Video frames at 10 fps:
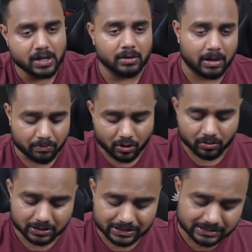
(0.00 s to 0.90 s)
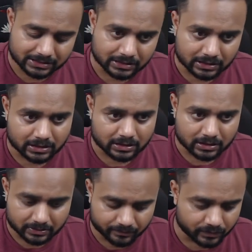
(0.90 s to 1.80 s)
My prompt is
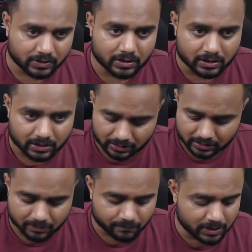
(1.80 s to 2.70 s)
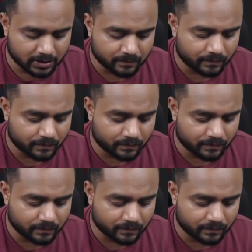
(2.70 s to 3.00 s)
give me